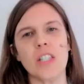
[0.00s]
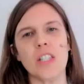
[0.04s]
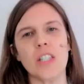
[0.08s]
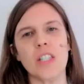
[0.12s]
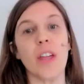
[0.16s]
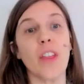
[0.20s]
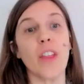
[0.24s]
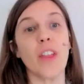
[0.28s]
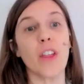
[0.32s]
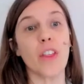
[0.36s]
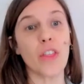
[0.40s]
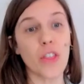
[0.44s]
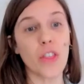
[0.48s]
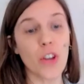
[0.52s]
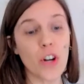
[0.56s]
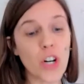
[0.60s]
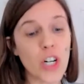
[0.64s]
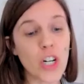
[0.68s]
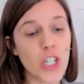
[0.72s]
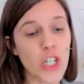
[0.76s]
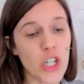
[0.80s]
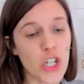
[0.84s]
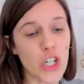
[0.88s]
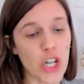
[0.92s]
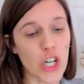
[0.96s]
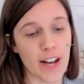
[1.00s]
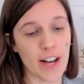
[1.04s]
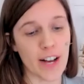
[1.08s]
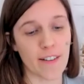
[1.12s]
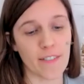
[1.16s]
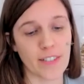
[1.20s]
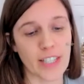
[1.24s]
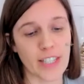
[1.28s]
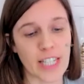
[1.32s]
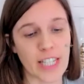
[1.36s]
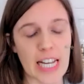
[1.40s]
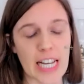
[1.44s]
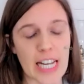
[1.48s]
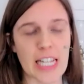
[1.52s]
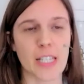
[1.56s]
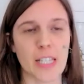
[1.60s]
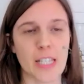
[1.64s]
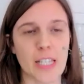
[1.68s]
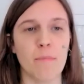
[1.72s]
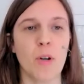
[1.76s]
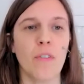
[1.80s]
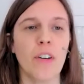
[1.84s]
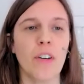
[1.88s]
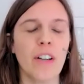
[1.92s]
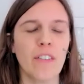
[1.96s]
so then the third shift is
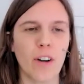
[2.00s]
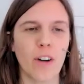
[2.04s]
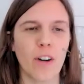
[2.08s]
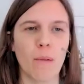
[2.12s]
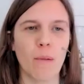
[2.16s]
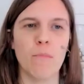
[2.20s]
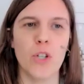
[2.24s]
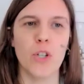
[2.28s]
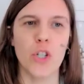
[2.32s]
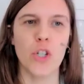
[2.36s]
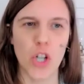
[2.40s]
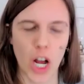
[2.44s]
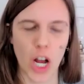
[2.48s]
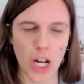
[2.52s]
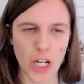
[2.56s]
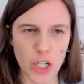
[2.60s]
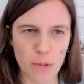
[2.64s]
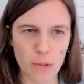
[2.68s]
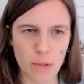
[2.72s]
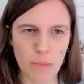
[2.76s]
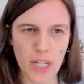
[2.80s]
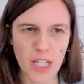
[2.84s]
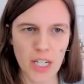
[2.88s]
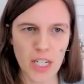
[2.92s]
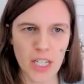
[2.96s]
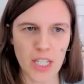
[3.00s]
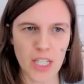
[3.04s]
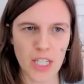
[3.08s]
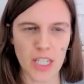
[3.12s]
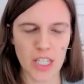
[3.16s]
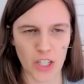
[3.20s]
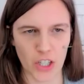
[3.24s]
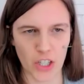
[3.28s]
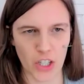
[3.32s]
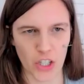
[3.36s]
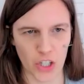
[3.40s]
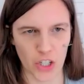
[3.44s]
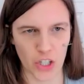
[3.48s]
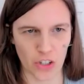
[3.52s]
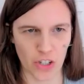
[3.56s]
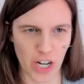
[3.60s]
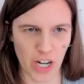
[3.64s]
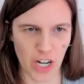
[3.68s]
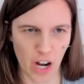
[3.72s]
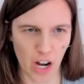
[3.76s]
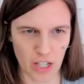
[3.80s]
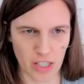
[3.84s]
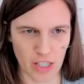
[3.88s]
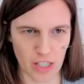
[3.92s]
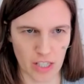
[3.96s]
moving from judgment to
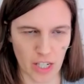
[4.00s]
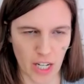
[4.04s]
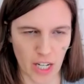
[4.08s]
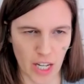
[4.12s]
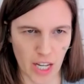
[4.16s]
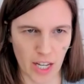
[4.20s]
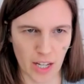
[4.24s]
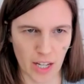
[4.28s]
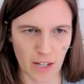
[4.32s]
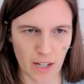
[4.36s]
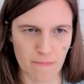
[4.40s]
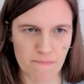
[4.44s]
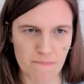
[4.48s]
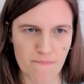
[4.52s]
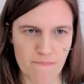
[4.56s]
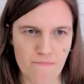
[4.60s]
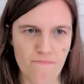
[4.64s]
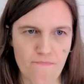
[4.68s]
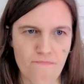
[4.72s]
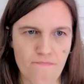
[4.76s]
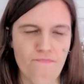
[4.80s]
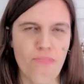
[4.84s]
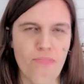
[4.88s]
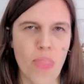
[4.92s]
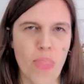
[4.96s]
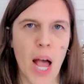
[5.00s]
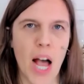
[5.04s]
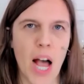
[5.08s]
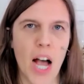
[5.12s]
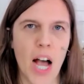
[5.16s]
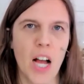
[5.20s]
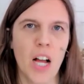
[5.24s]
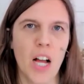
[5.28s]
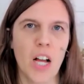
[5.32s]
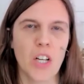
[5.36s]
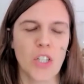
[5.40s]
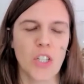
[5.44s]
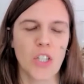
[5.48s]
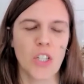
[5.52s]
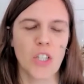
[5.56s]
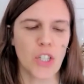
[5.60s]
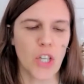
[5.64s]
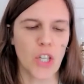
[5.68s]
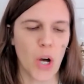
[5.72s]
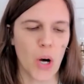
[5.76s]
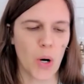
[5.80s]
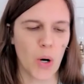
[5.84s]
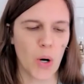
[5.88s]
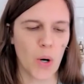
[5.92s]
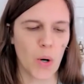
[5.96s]
curiosity.
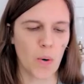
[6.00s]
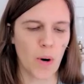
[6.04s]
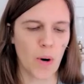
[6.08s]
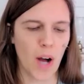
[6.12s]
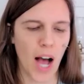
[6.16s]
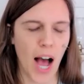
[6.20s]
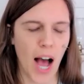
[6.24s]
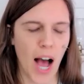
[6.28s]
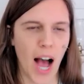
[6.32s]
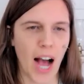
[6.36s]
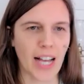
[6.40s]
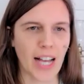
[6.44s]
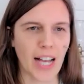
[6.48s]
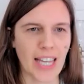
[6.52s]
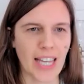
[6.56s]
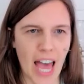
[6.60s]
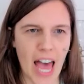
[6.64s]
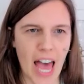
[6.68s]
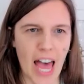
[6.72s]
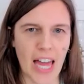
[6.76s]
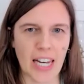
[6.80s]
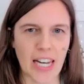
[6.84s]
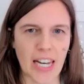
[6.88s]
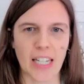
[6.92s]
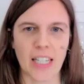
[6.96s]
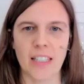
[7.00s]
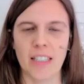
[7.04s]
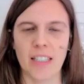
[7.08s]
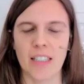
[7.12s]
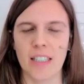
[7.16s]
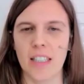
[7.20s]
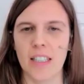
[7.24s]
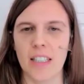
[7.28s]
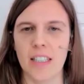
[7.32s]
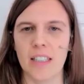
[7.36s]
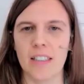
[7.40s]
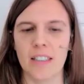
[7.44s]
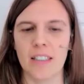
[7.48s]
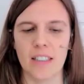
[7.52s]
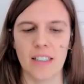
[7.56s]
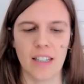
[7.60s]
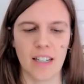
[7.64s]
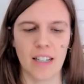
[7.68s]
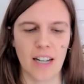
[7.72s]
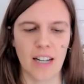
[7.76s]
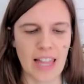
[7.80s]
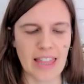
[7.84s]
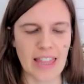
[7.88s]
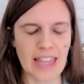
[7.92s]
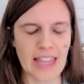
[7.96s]
So again,
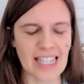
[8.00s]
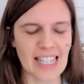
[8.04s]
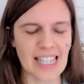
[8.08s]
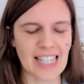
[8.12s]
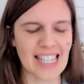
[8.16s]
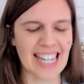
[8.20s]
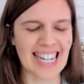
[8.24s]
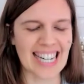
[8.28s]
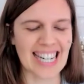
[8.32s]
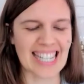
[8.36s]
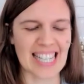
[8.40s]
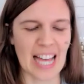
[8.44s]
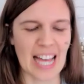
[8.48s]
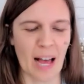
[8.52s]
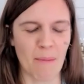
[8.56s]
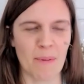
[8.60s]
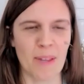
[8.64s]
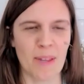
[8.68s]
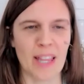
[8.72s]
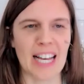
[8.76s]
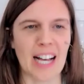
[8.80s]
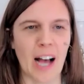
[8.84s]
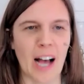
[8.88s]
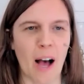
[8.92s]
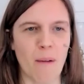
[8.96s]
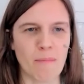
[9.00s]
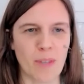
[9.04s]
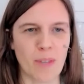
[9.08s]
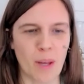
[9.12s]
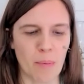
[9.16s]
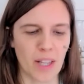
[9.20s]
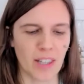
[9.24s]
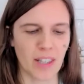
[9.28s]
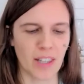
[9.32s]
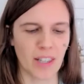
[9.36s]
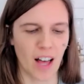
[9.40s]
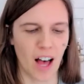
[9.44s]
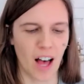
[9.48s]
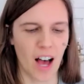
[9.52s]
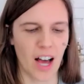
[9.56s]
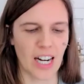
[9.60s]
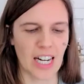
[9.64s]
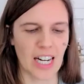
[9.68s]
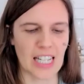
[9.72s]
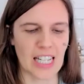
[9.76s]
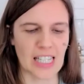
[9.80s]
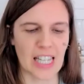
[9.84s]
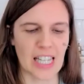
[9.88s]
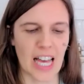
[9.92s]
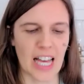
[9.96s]
and this is an example that comes up a lot
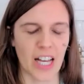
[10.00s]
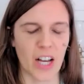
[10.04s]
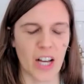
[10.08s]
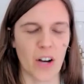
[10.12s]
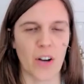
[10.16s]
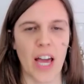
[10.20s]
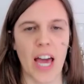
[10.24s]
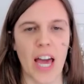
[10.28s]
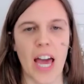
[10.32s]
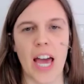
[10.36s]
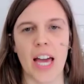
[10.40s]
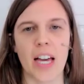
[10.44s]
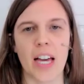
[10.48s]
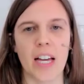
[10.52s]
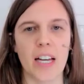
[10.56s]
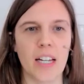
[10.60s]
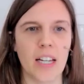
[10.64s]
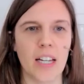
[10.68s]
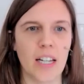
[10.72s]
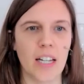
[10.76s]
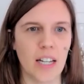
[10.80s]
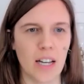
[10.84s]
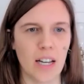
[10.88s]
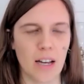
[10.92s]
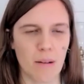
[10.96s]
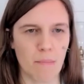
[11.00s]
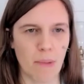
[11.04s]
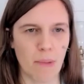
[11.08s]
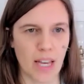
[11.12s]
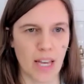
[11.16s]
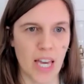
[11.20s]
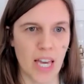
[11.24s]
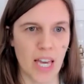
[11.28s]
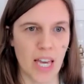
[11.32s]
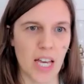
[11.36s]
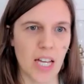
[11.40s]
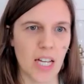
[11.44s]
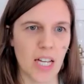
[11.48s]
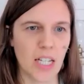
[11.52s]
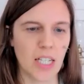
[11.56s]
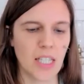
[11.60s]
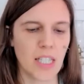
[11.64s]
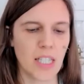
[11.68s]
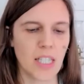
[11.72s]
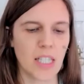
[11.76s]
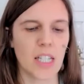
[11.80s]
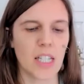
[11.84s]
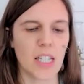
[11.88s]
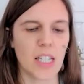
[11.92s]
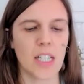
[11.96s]
is like, okay, my
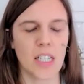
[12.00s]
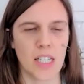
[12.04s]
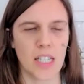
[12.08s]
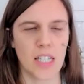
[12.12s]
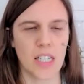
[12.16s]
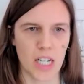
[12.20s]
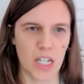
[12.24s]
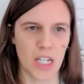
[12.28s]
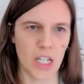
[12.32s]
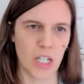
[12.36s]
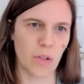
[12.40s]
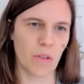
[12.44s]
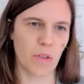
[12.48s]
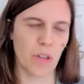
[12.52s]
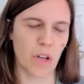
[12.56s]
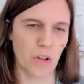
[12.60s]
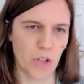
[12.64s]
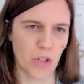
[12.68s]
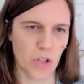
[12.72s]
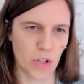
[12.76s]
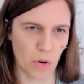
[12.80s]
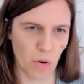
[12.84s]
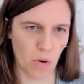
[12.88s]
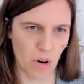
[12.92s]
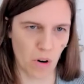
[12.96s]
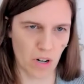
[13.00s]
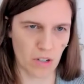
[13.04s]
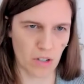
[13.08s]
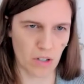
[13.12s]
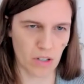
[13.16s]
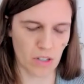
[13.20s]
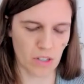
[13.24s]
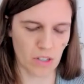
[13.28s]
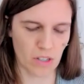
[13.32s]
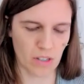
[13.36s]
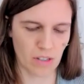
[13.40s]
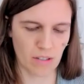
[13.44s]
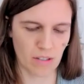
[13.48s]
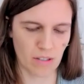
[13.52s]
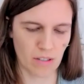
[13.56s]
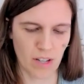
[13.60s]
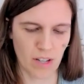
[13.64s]
kids didn't do their chores.